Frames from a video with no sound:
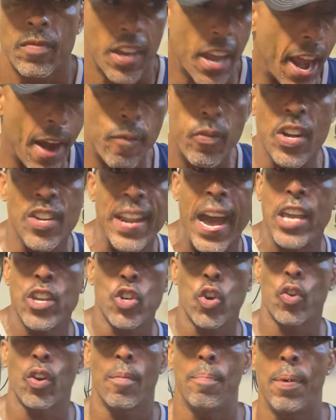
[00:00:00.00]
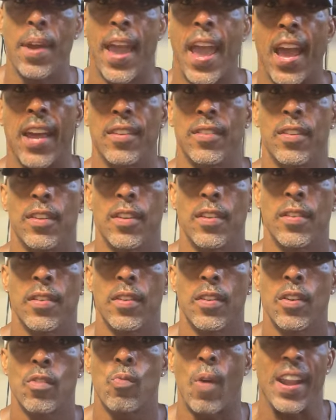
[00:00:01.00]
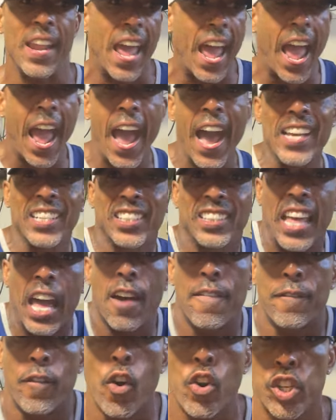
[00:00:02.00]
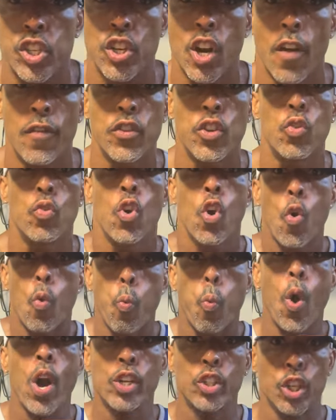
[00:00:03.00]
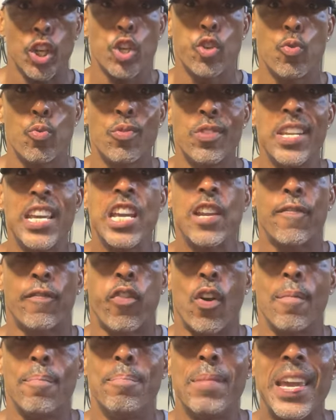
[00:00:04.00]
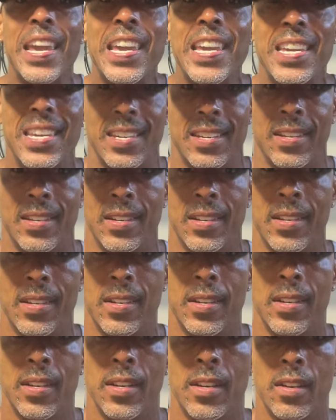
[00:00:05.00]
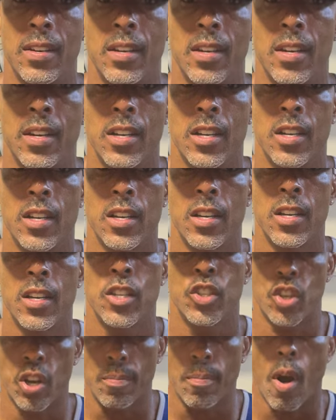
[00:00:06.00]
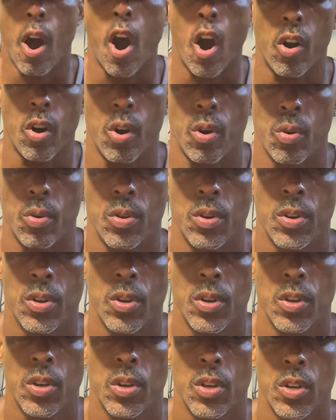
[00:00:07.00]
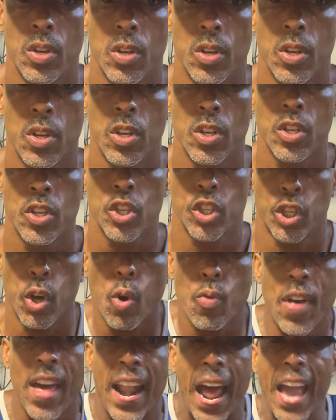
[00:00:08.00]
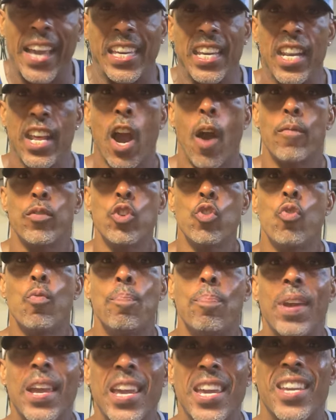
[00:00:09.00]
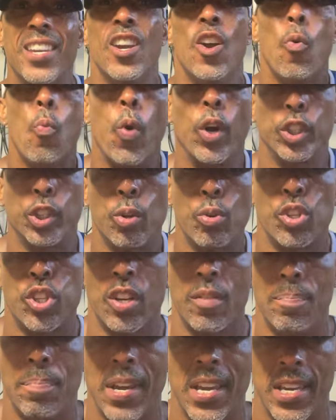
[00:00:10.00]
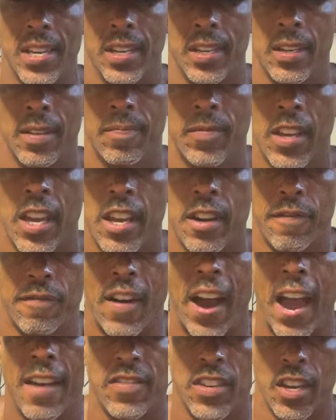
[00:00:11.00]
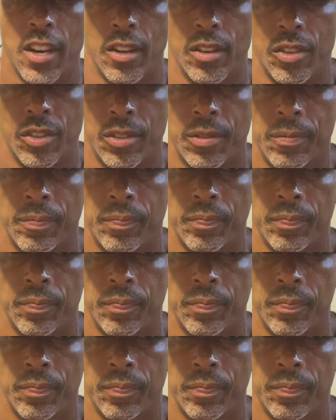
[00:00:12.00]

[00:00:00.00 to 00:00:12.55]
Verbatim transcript: Every night you go to bed, right? Ask that version of you, what do you need from me tomorrow so that I can help you be what you should be in 5 years?